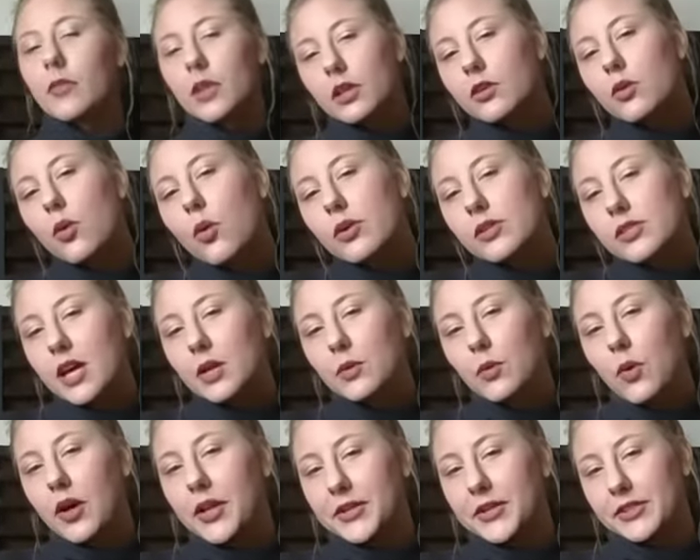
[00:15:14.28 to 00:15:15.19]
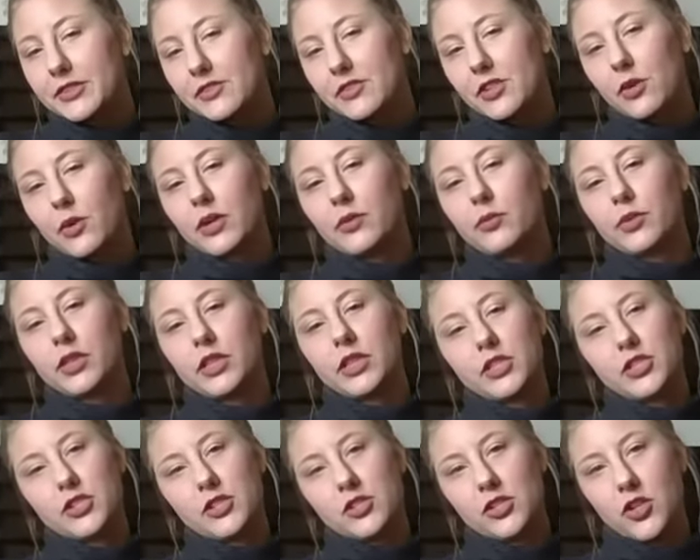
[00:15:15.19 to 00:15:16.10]
you always add water, so it really
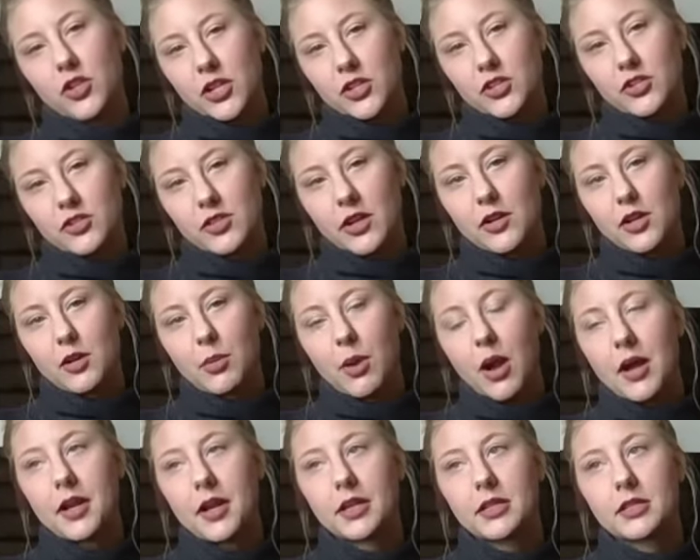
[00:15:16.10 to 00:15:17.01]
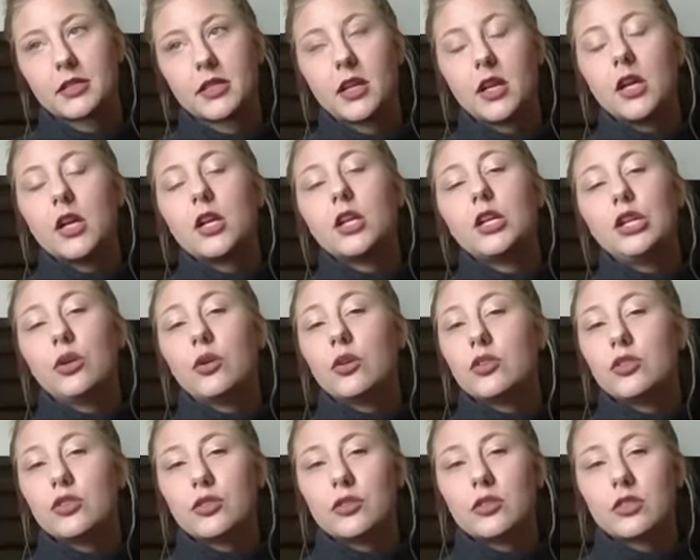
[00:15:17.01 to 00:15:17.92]
just stretches out your product. You
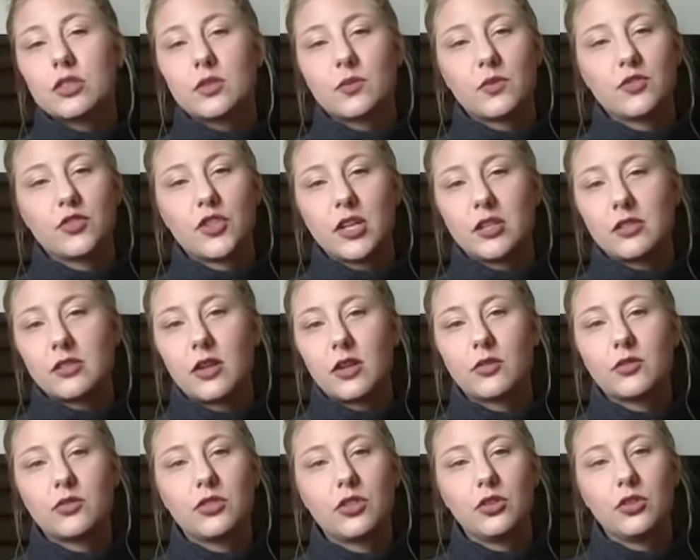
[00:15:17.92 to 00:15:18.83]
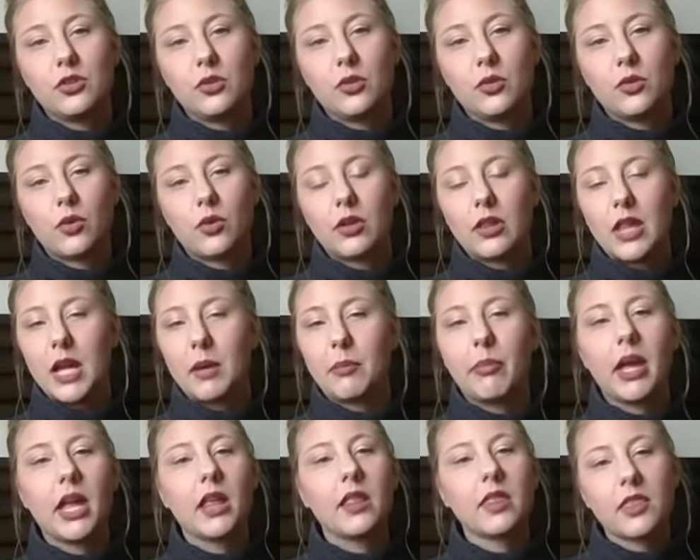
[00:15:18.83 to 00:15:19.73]
can do this with gesso too, or like
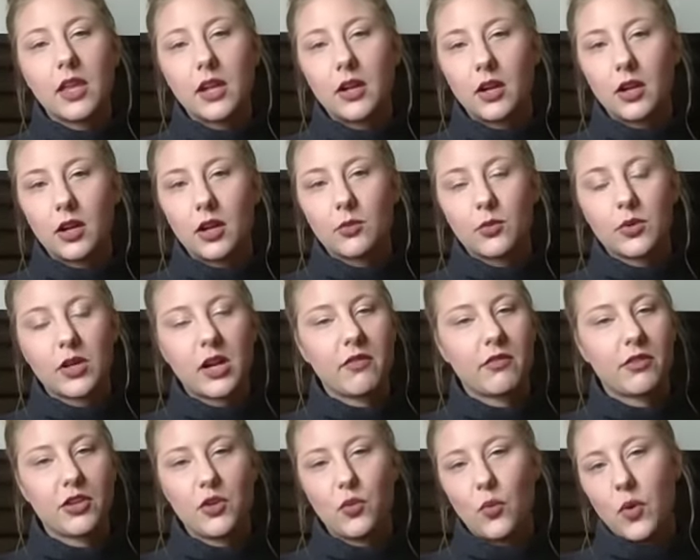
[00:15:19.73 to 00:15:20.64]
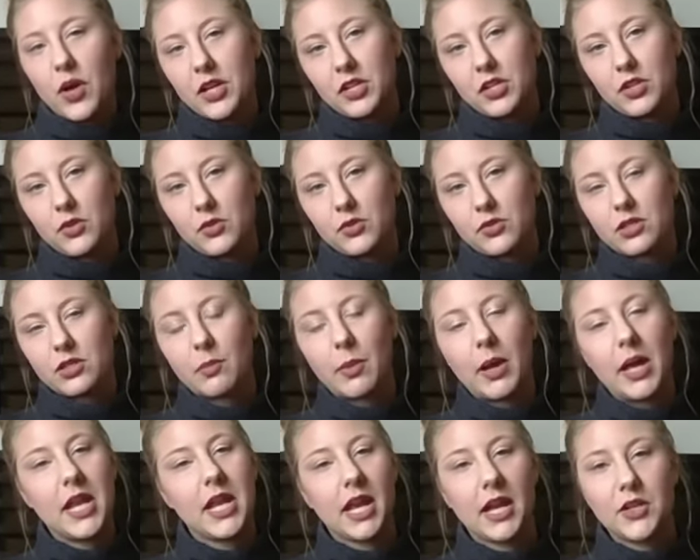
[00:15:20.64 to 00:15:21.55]
paint thinner, whatever you want to use,
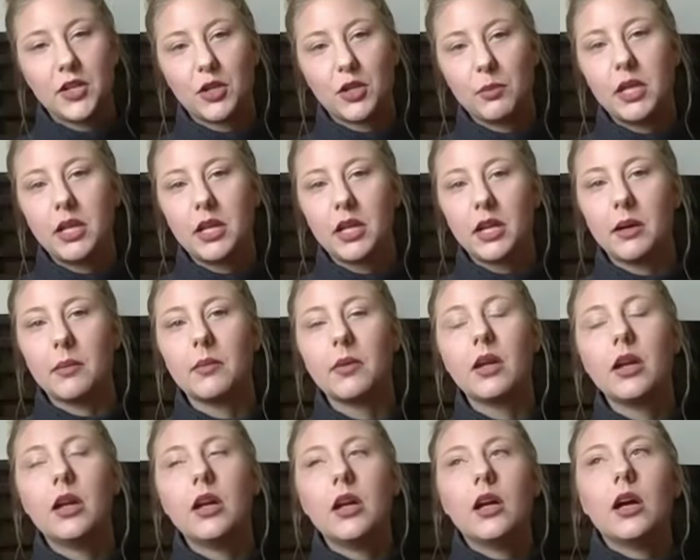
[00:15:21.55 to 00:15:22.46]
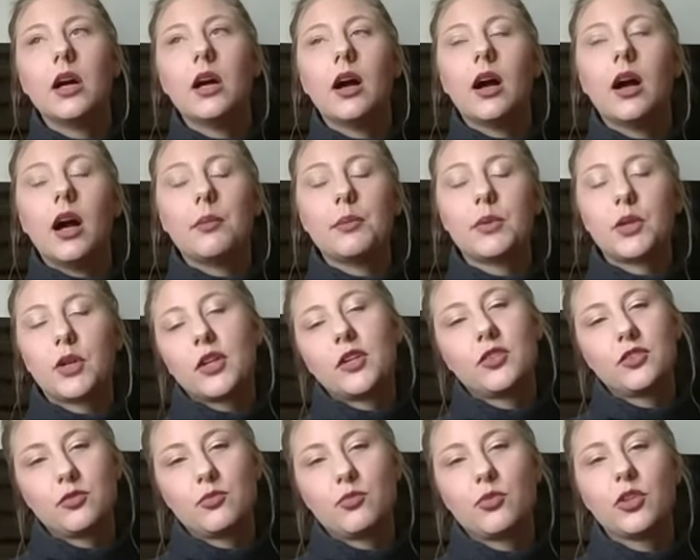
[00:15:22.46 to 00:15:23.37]
depending on your medium. You can
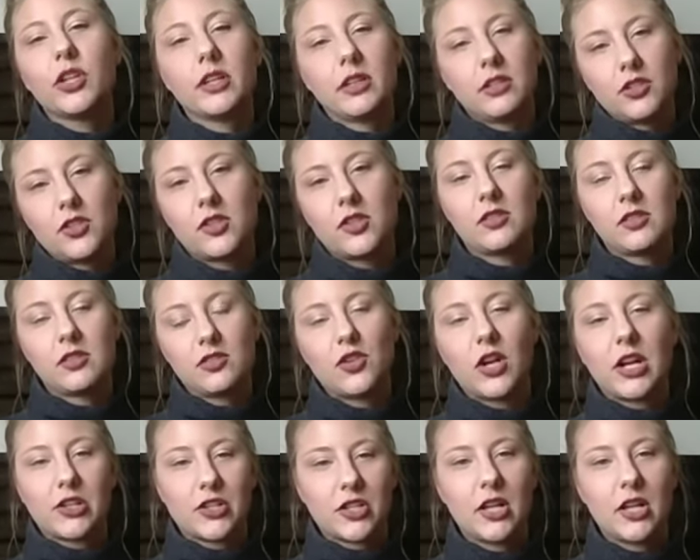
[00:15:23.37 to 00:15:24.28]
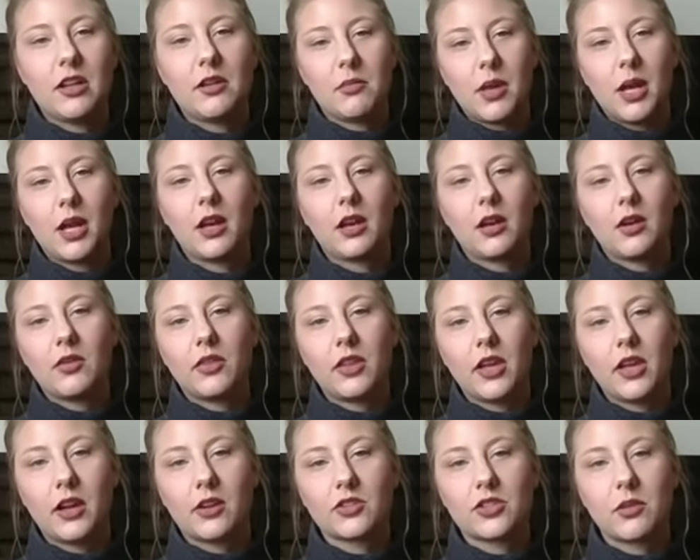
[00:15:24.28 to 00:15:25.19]
just really just stretch it and make it go the
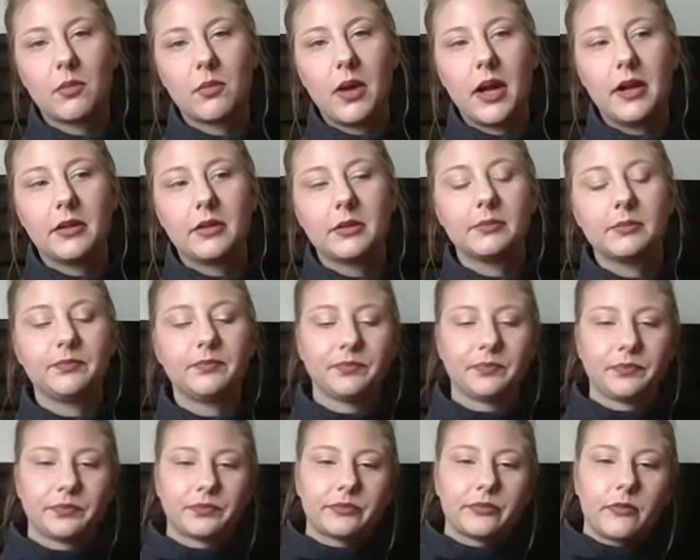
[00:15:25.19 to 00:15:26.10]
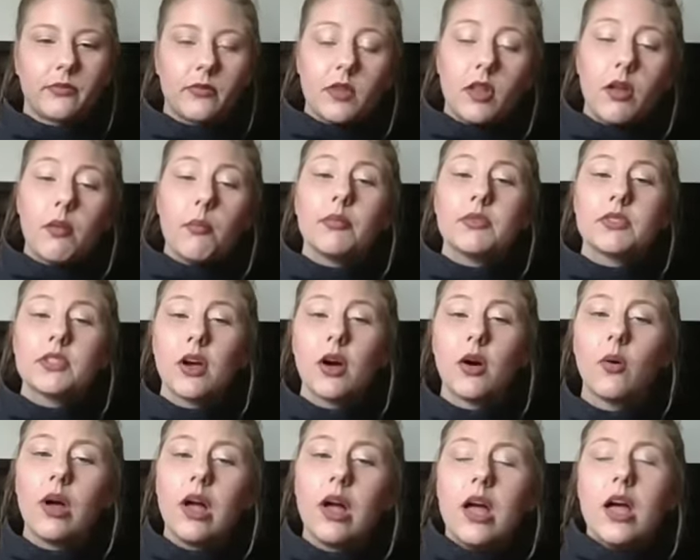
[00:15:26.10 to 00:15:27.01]
extra mile.
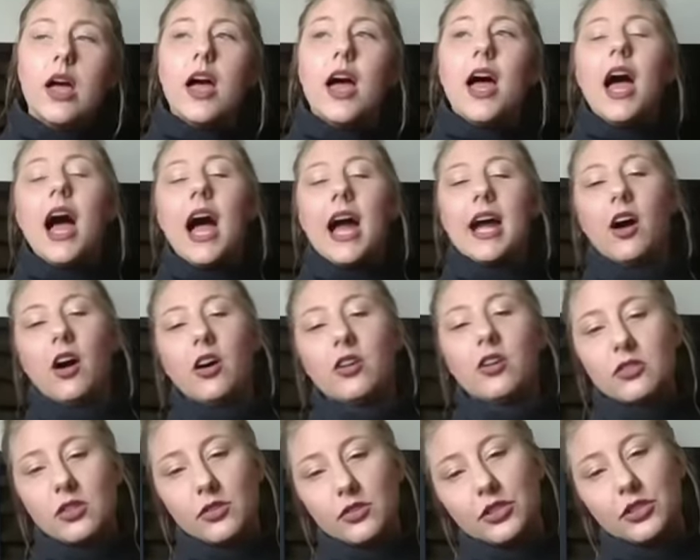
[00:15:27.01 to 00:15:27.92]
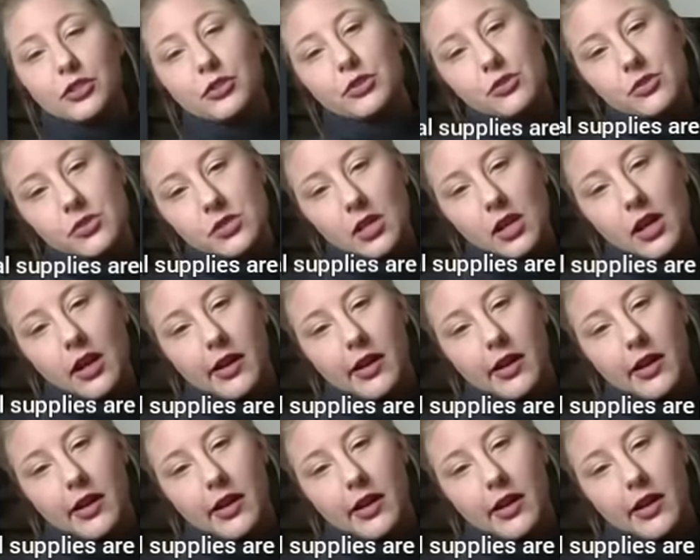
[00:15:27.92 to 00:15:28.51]
So I also use